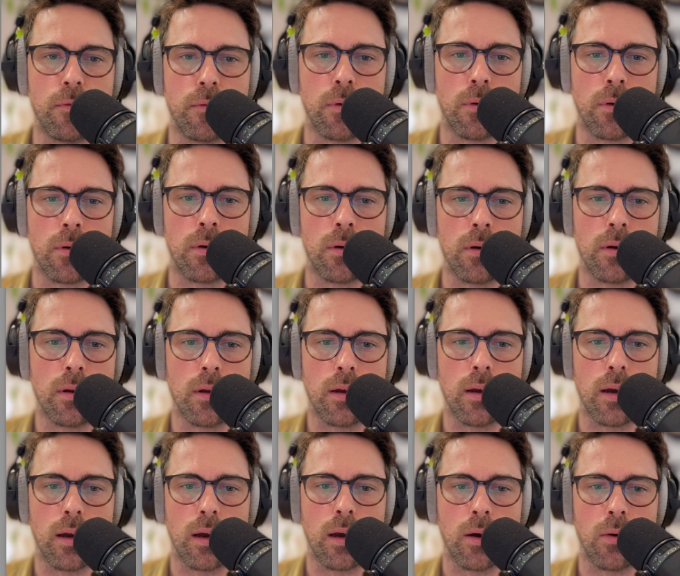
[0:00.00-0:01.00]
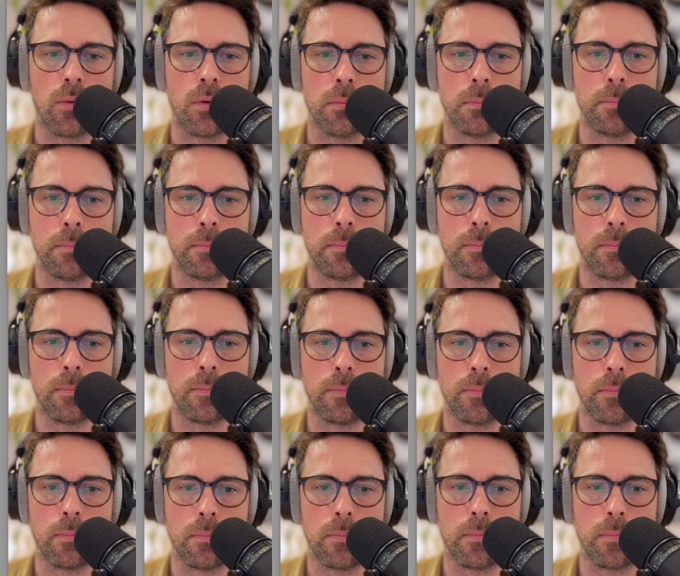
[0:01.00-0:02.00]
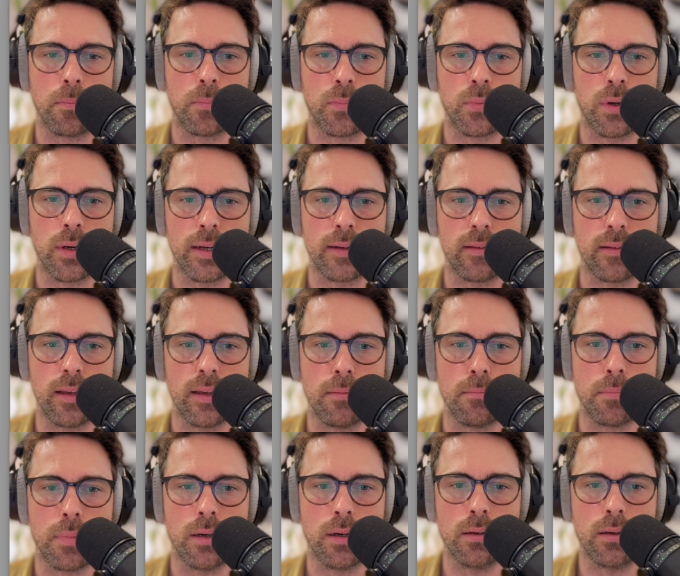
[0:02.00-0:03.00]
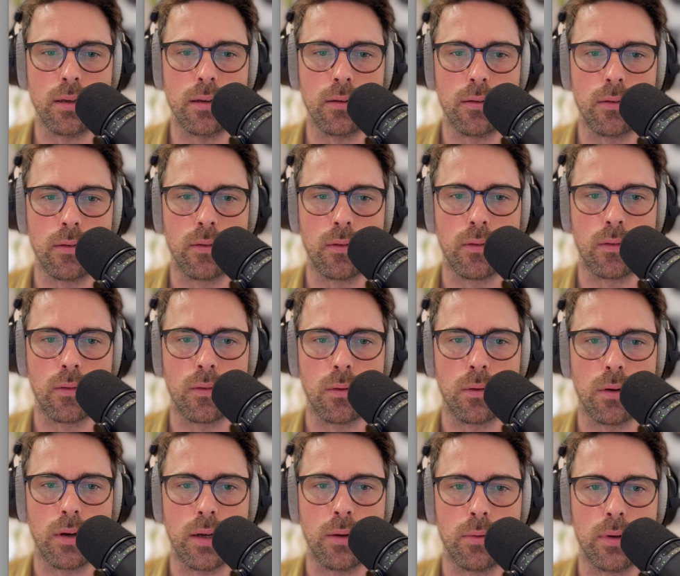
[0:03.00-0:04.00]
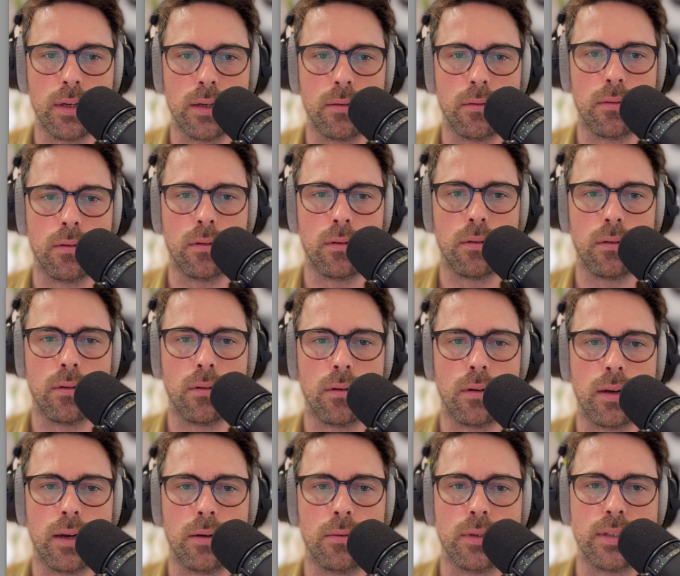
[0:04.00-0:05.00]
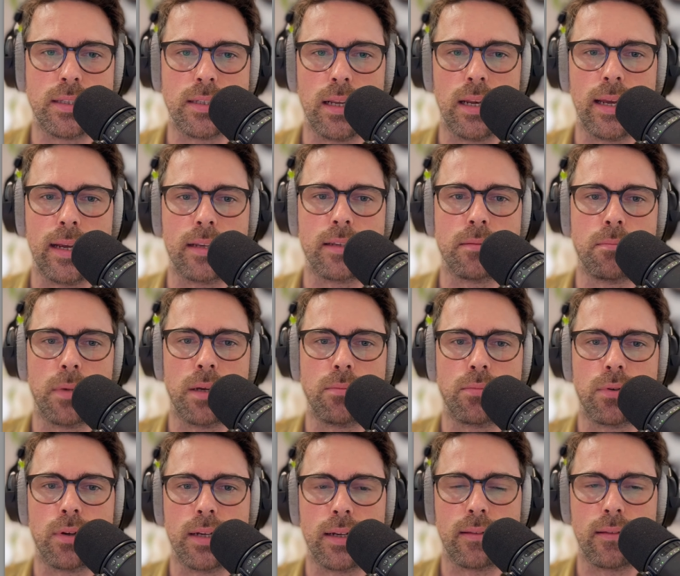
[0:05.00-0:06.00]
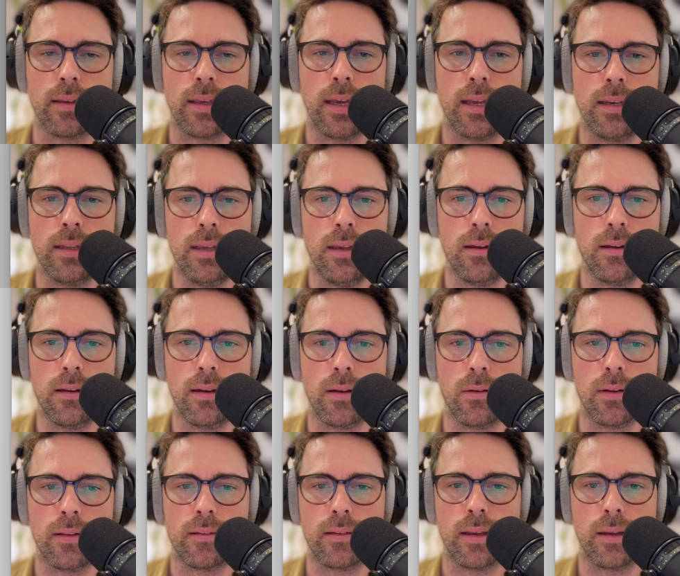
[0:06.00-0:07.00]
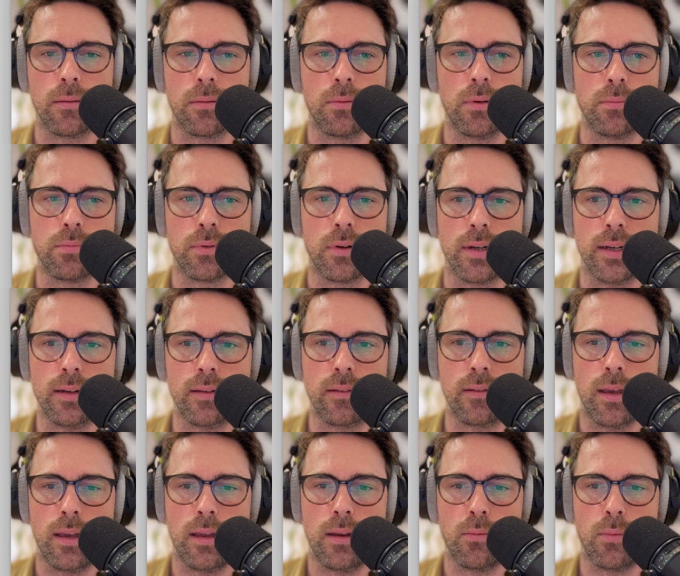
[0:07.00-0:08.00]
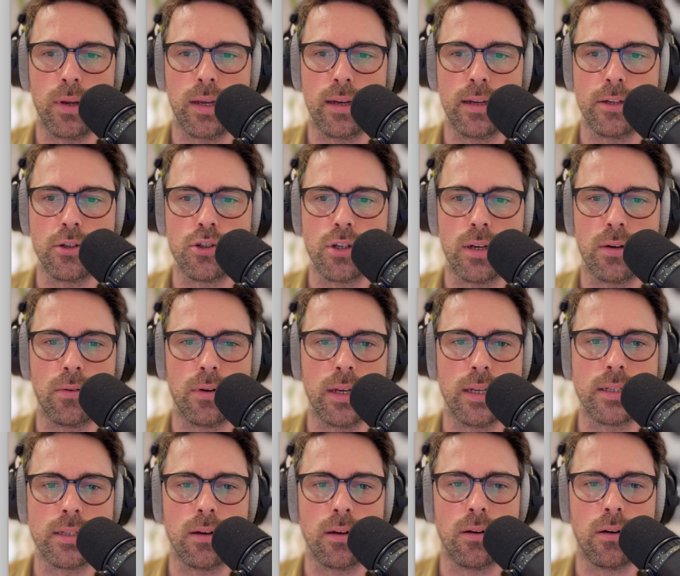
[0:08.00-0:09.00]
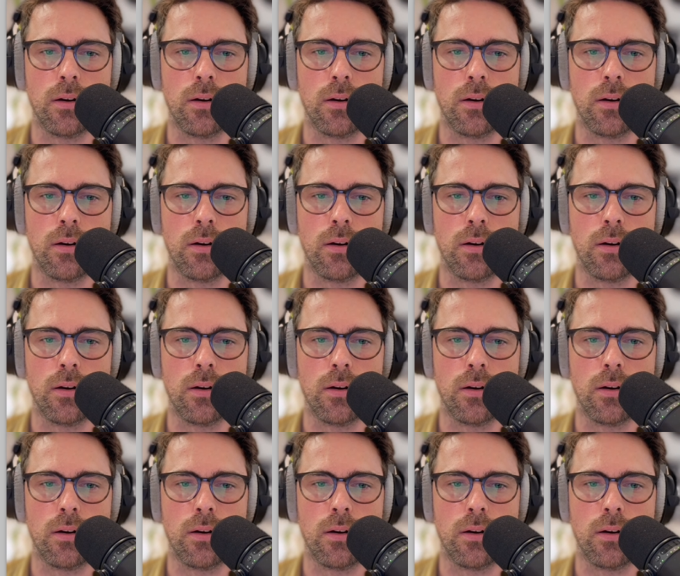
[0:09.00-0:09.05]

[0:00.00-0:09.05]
for our products in bulk. So I will select my products again here. Now let's take 3 products, and we're gonna generate